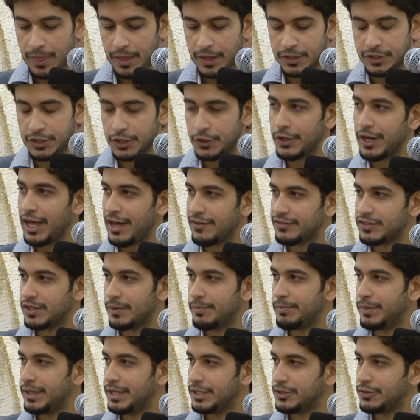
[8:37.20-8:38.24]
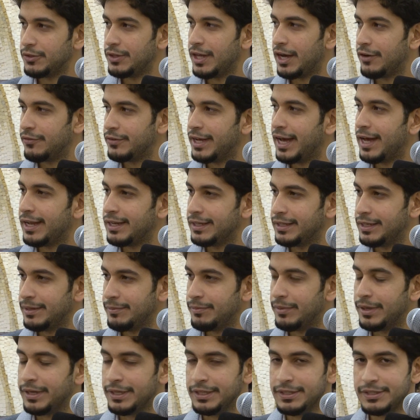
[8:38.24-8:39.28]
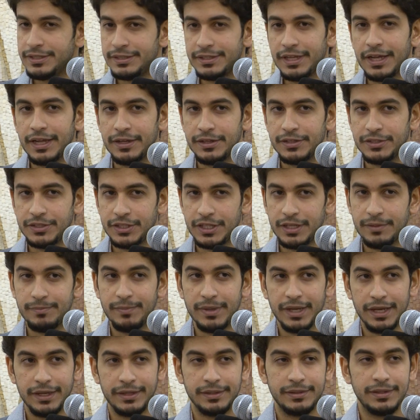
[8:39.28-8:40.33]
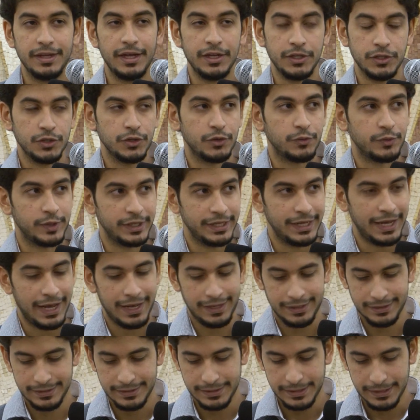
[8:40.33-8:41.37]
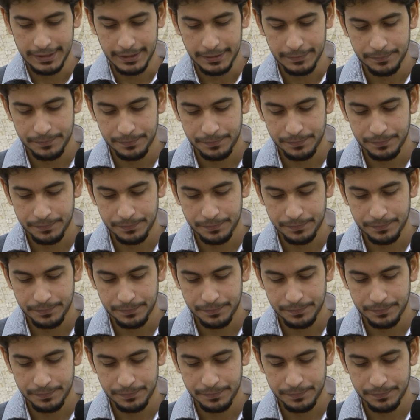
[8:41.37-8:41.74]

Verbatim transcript: She could have submitted to that reality, but instead she made a new reality.